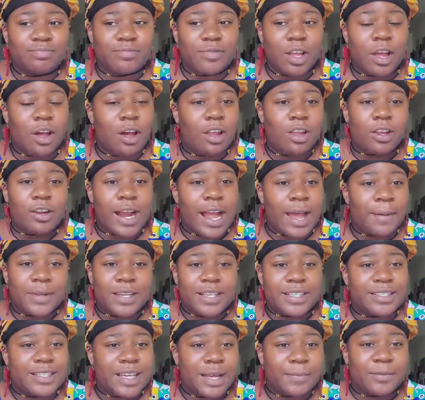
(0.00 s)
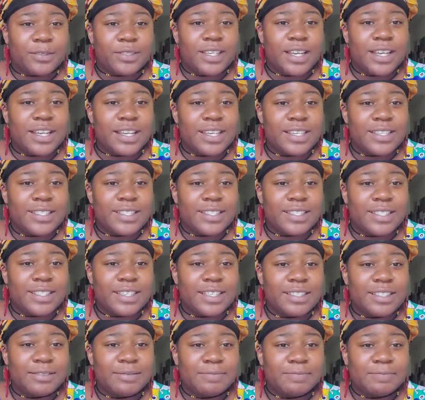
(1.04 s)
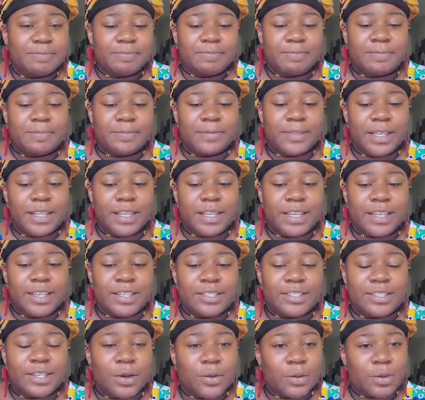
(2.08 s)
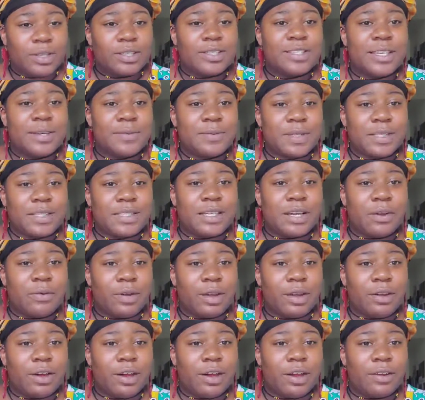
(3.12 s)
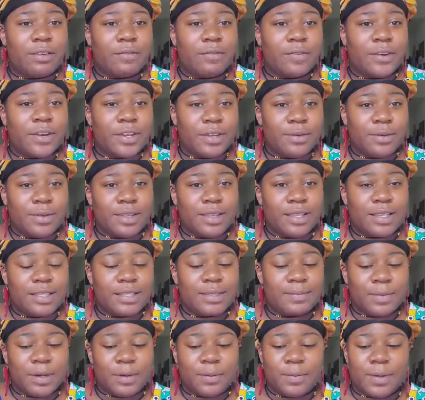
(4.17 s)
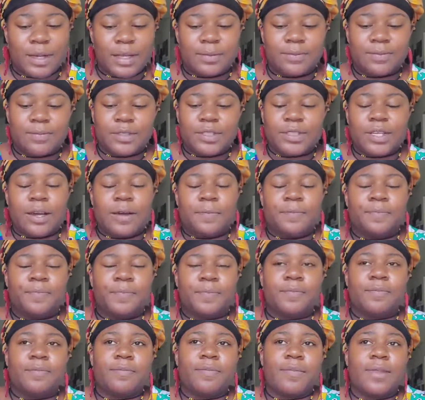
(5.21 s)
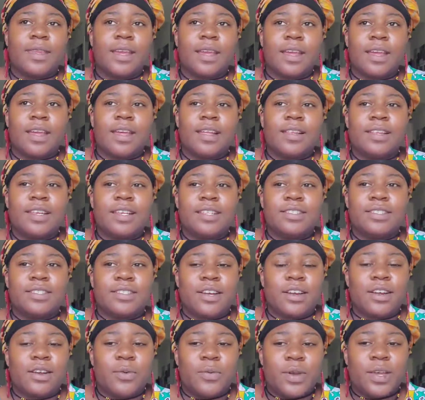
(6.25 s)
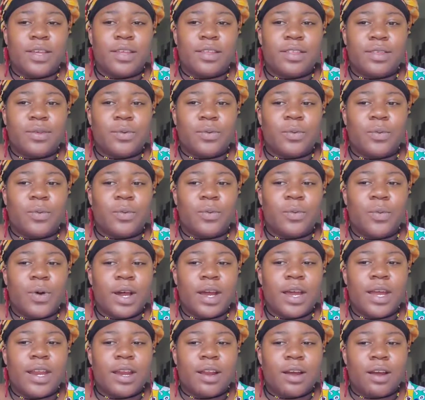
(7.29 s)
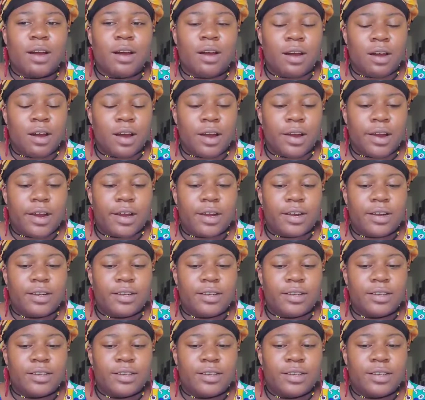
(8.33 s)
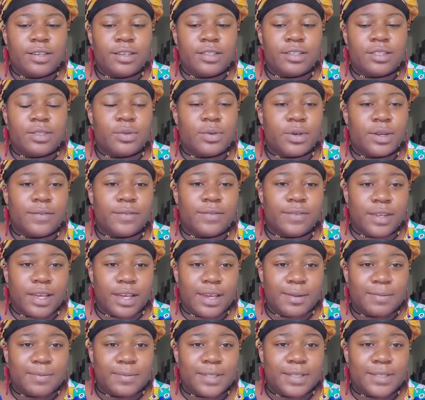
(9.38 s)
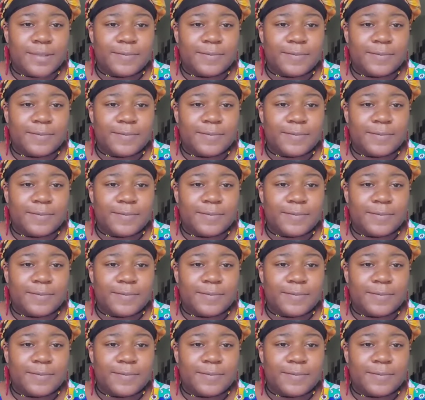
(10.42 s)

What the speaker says: All are happening simultaneously. So we'll see what's going on for you at this moment. So let's start with, what are twin flames?